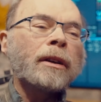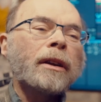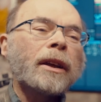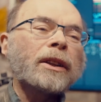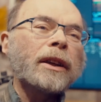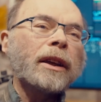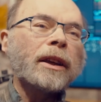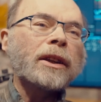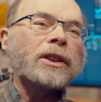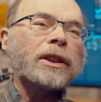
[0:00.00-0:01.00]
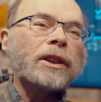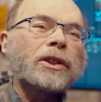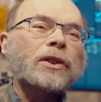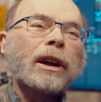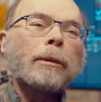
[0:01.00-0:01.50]
it's
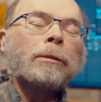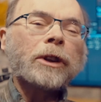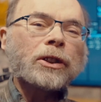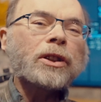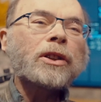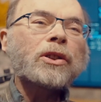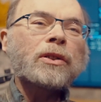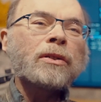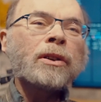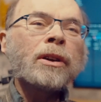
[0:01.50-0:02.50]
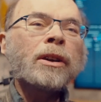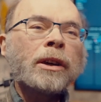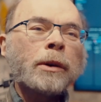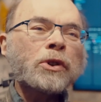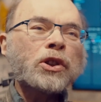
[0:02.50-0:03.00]
indescribable. It
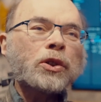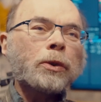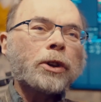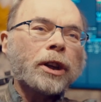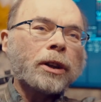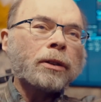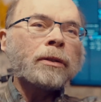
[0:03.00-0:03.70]
was squirting